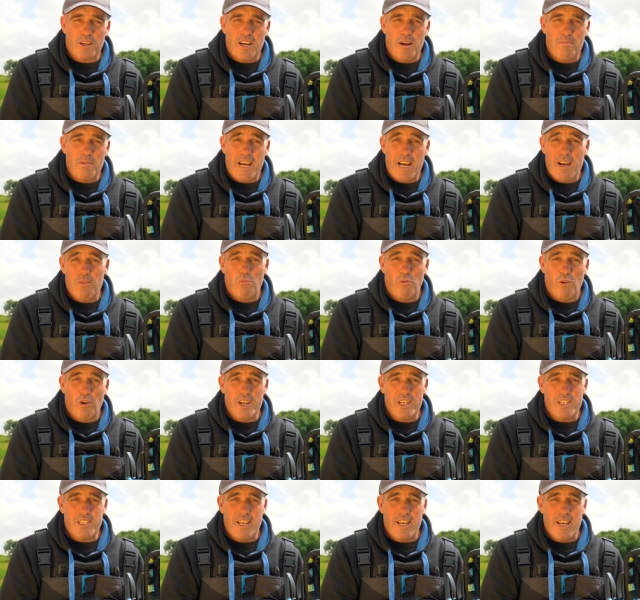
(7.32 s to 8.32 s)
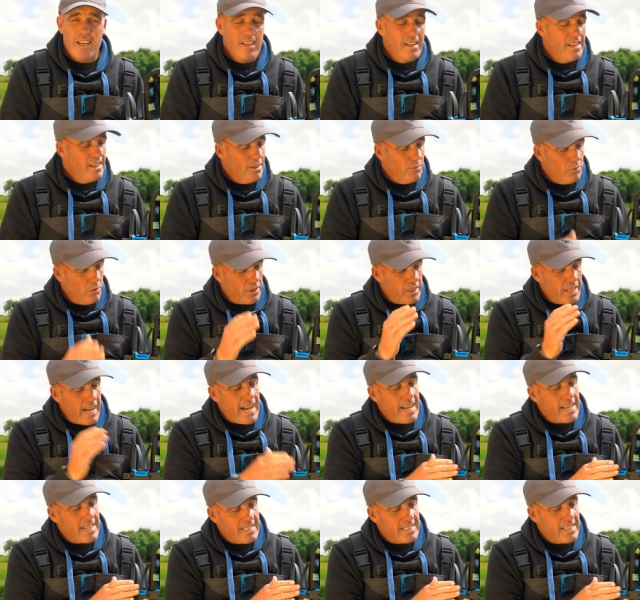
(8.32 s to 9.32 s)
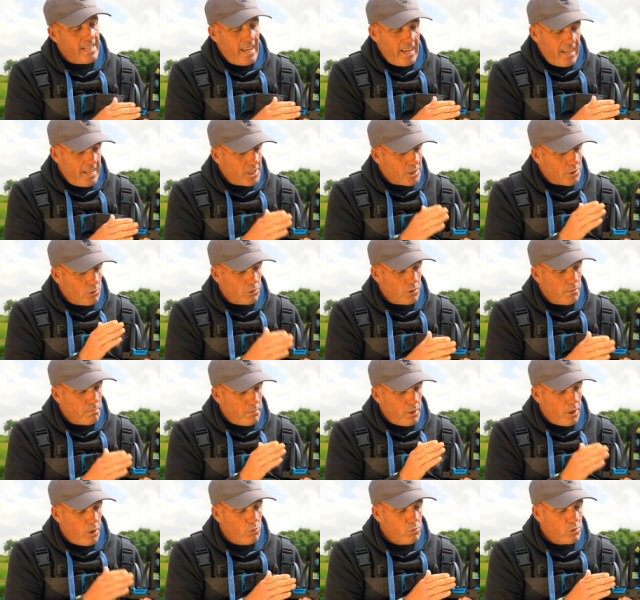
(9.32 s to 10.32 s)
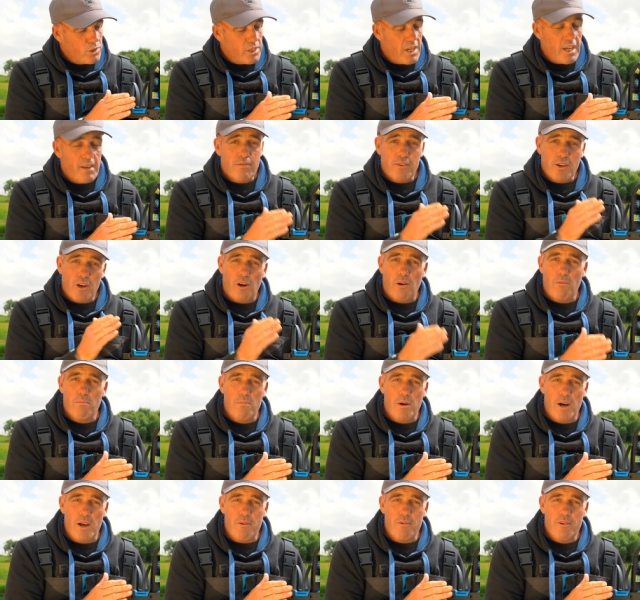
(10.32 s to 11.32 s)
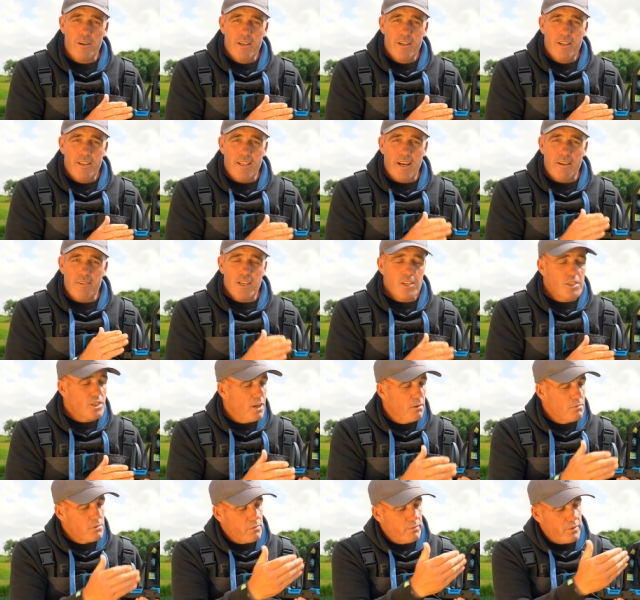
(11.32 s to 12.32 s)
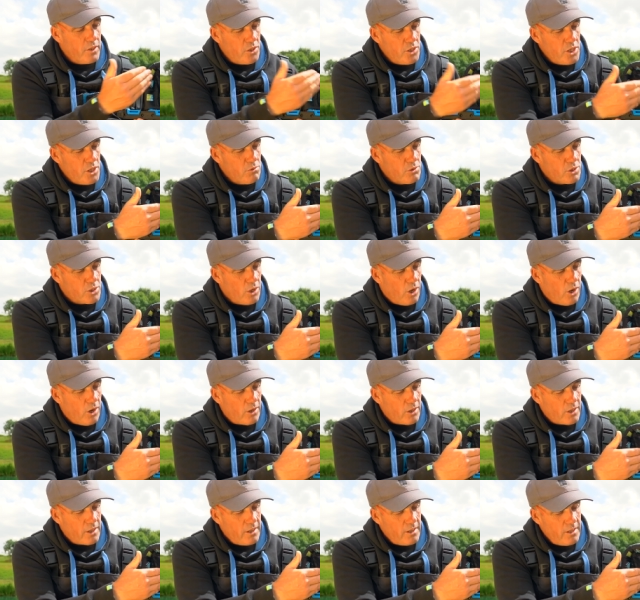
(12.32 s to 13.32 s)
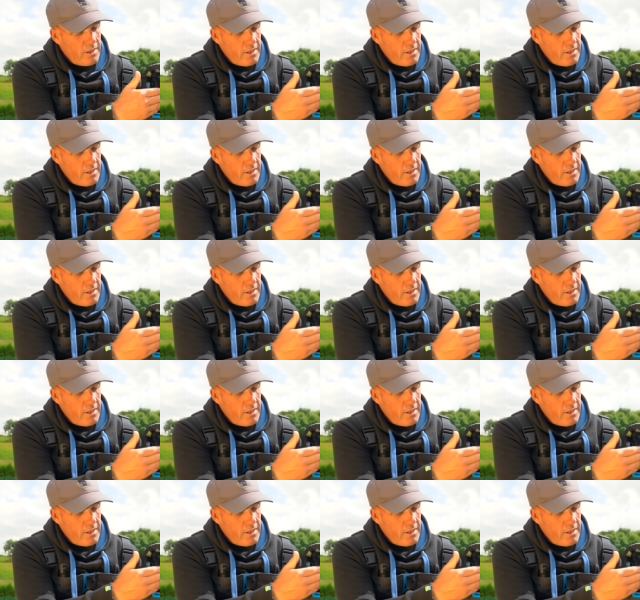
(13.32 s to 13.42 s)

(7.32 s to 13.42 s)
coming out and what is it? Well, that is it. It's called the Pole Safe Combo. Now, this comes with the new sock,